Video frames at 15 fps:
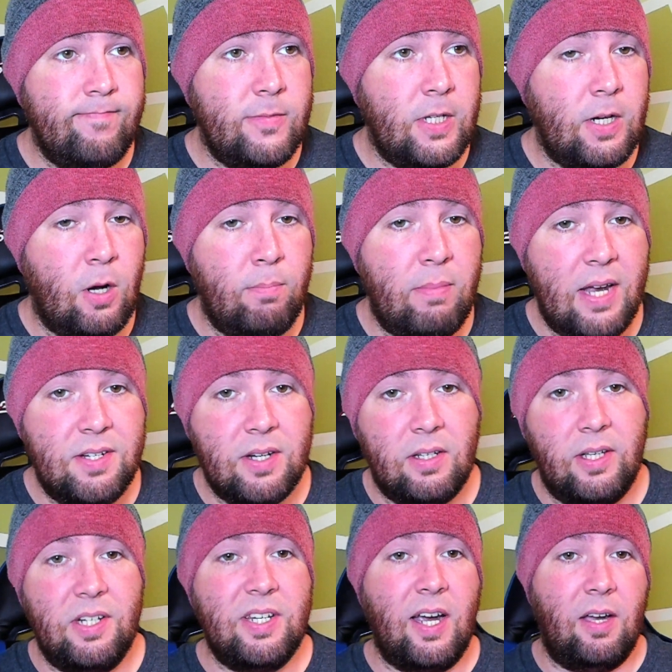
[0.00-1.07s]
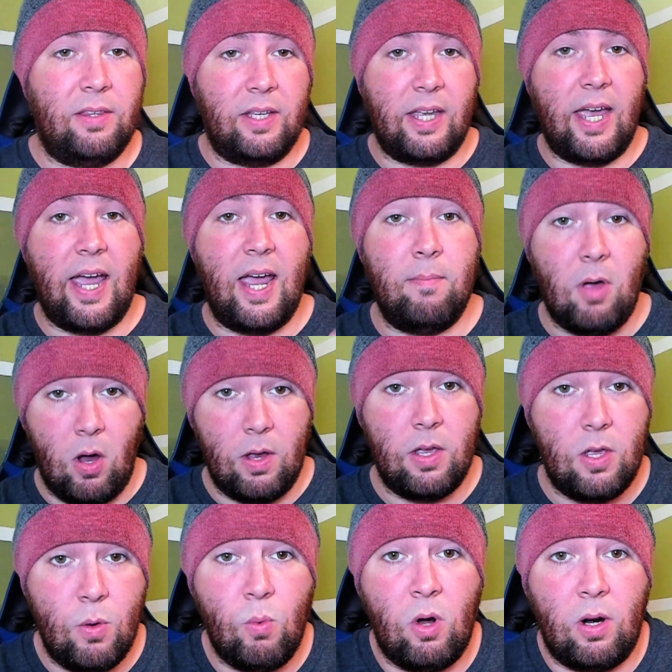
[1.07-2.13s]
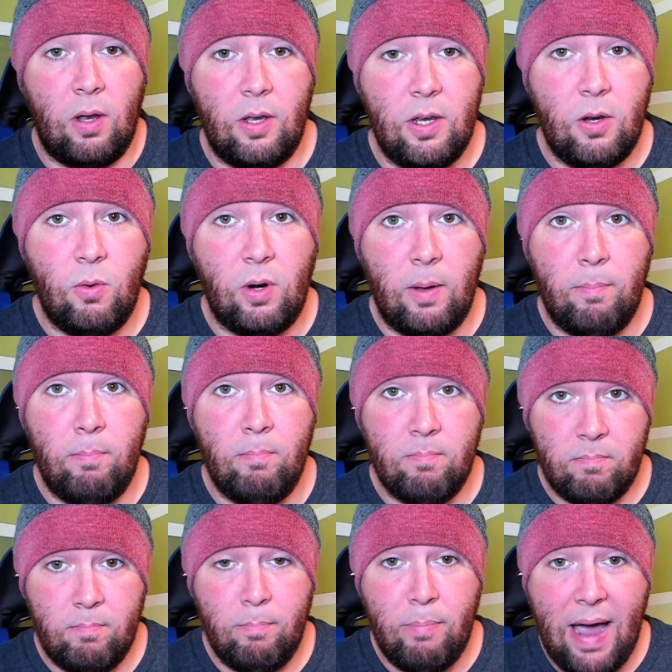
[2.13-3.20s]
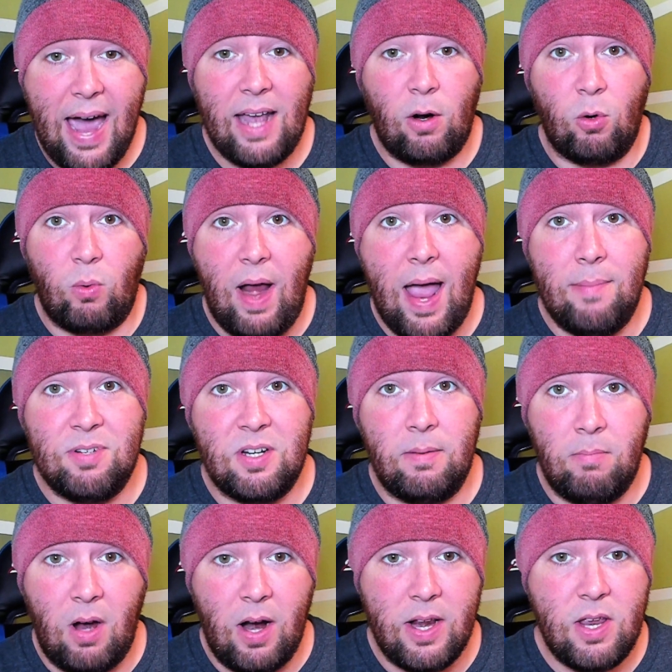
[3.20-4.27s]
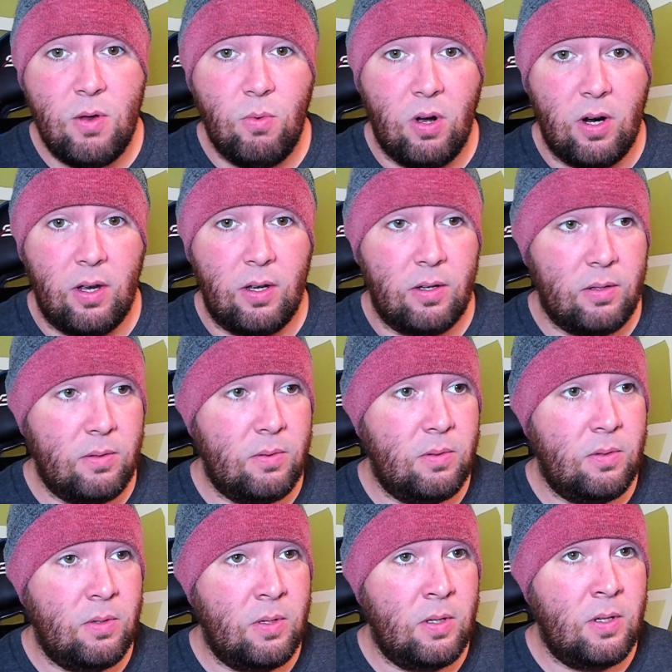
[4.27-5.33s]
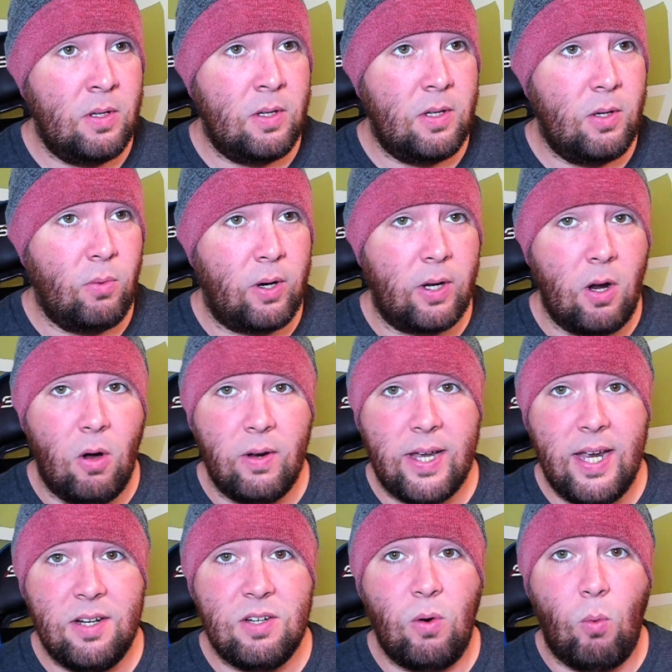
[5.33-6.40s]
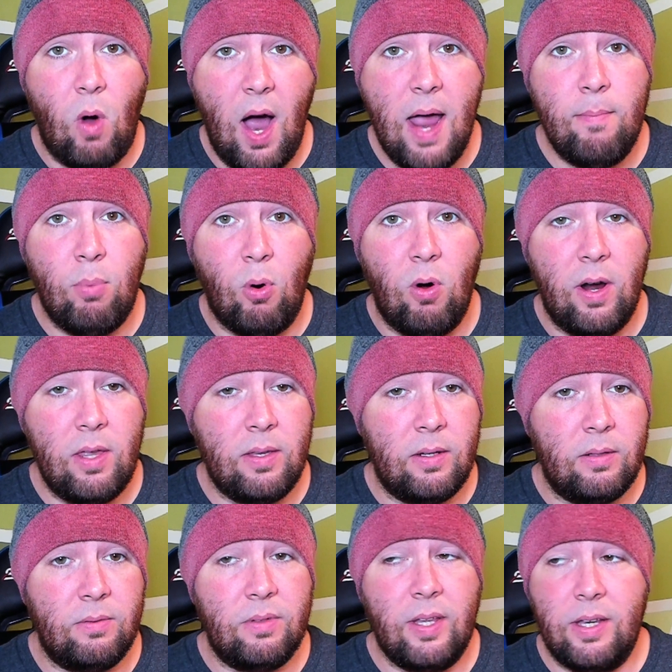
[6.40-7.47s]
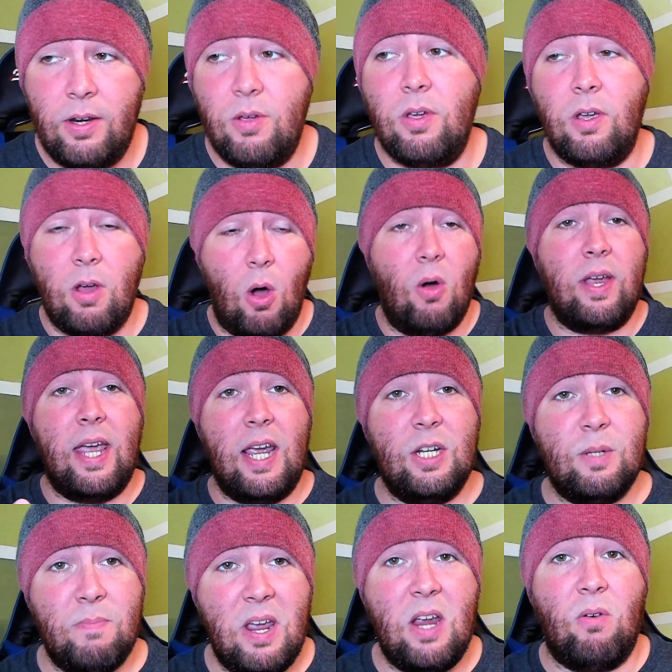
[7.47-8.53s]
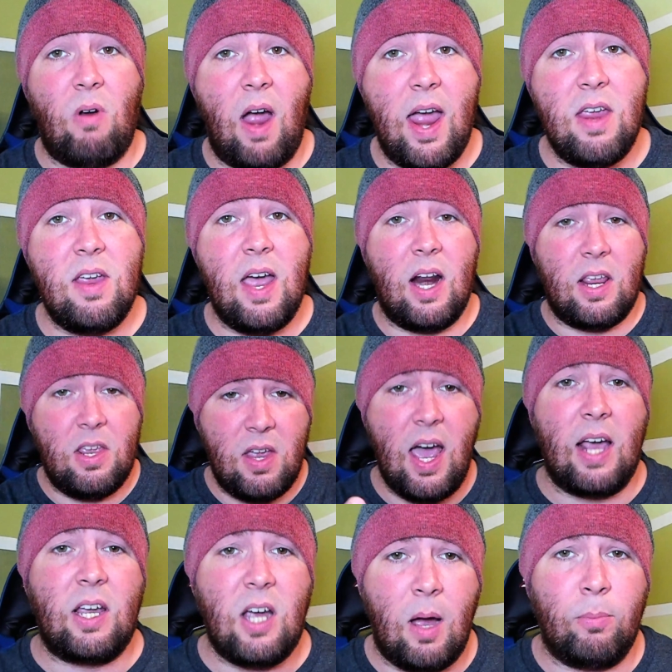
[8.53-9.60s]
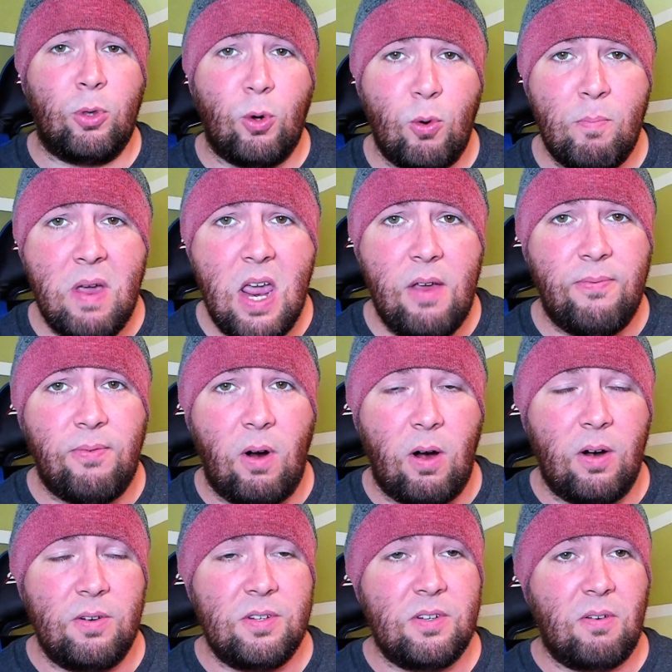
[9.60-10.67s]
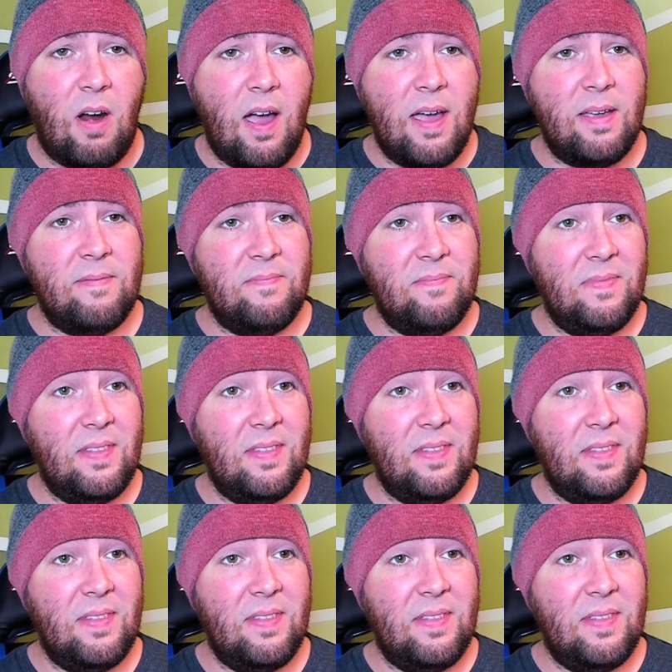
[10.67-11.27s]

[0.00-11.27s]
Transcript: you know, basically telling the game, oh, you wanna you wanna battle rap somebody, you wanna you wanna go against a white boy, then then you can go against me, right? You gotta you gotta come through me first, right?